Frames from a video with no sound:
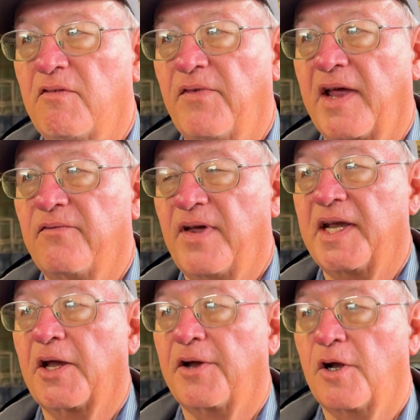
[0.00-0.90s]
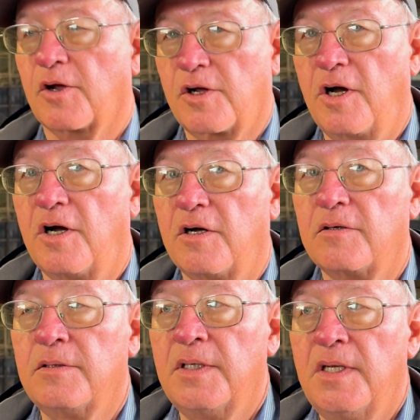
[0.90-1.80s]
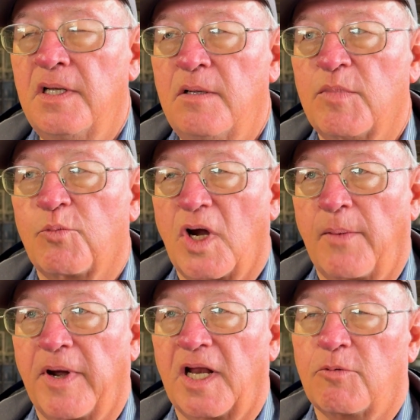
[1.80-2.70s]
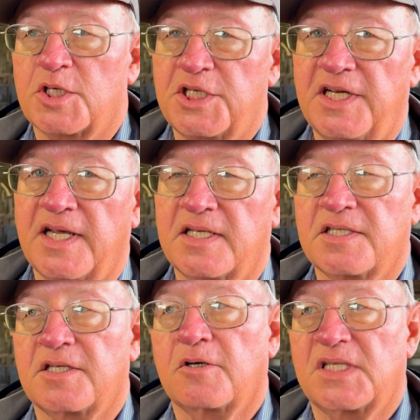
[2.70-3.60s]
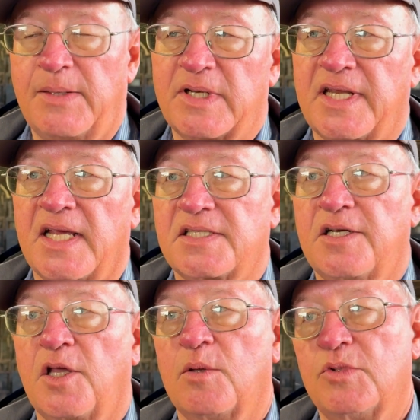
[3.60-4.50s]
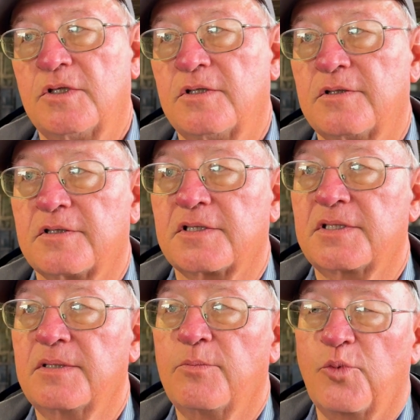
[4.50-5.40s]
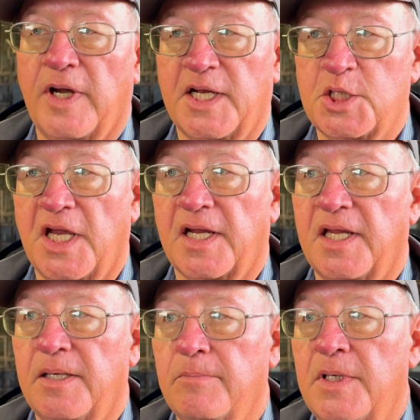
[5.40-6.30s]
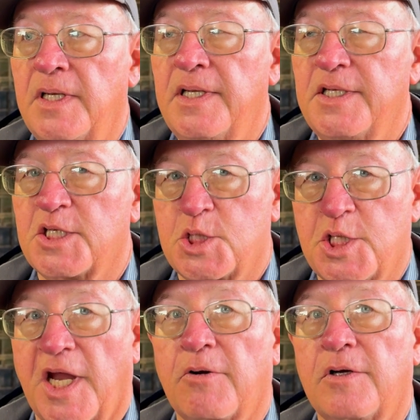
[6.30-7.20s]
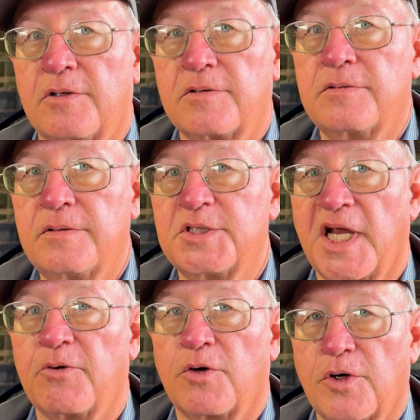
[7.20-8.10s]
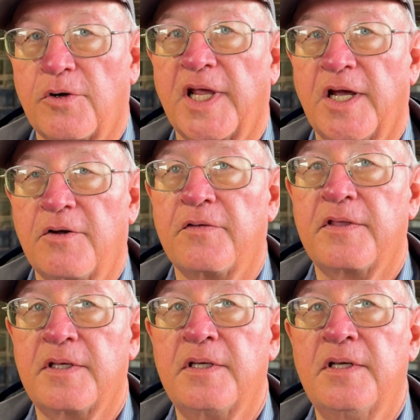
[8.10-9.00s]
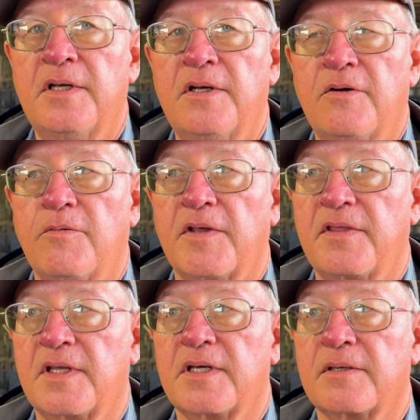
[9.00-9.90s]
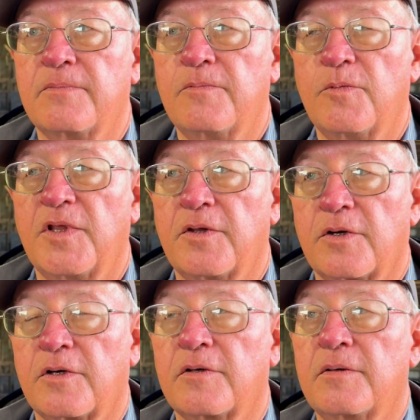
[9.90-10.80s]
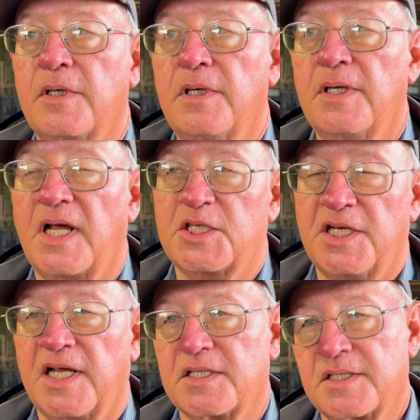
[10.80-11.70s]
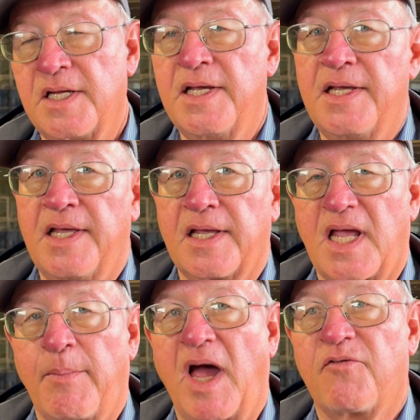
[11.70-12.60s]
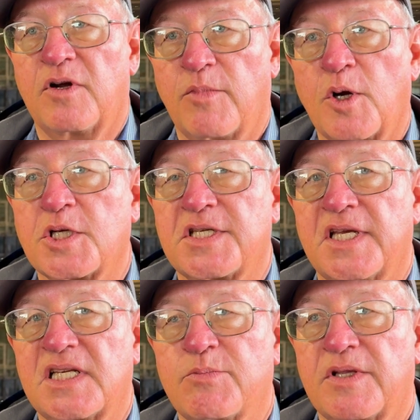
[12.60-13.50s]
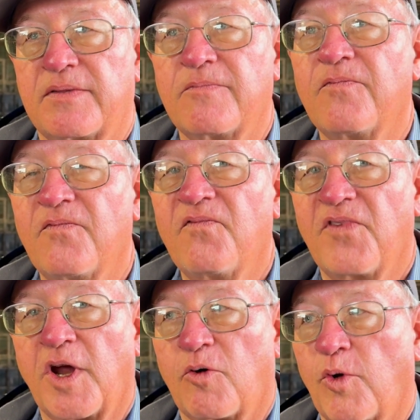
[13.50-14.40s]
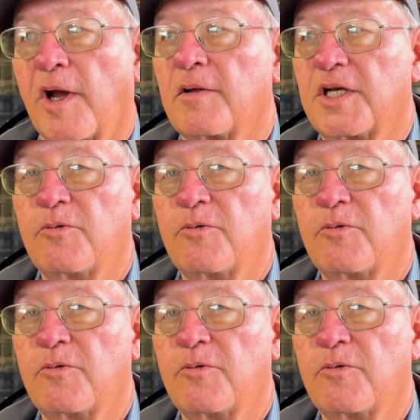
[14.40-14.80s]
a veterinarian on call, but primarily what she does is our semen testing on the bulls, preg checking, just general herd health with the herd. She does come out for emergencies, but very rarely